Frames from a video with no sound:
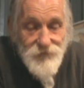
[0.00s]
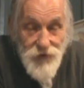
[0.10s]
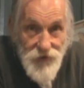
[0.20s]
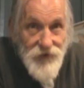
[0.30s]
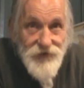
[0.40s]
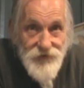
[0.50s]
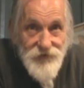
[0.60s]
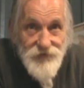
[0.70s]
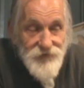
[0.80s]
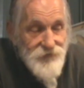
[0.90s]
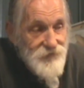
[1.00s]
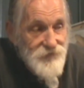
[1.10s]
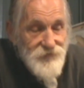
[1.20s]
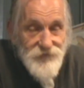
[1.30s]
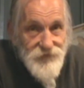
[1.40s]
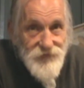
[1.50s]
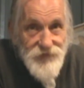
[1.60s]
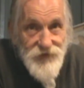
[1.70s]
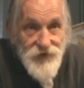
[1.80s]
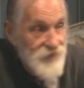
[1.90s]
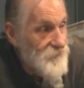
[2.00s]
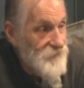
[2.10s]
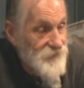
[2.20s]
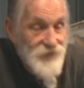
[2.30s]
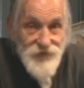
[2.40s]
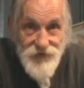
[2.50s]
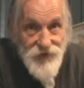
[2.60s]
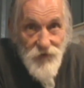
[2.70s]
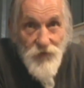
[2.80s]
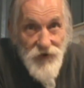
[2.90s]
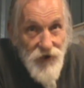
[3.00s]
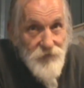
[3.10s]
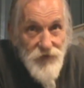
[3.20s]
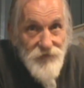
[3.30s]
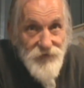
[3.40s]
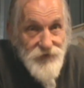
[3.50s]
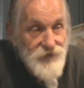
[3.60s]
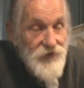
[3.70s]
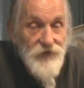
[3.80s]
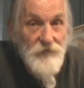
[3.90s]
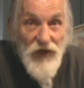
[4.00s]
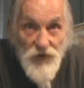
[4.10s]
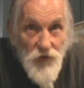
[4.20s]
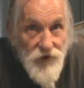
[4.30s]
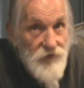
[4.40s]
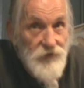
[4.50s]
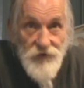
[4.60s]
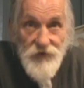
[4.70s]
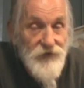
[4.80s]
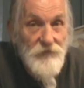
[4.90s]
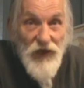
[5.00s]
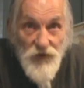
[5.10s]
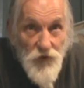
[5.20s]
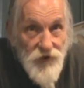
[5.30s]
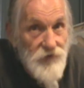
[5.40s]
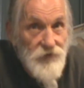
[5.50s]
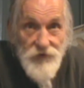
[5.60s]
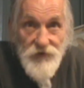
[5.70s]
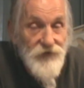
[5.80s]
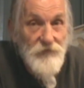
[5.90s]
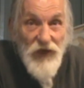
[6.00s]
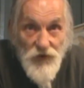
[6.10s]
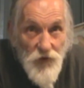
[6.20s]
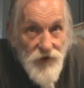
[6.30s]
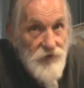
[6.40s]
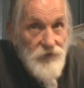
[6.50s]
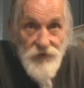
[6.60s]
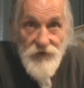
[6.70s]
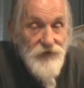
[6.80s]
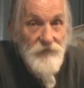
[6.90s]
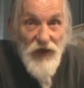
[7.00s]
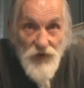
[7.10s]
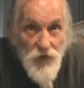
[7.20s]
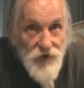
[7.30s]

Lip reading: play, you can get one out of PVC. Make one. You make one. You make one. You make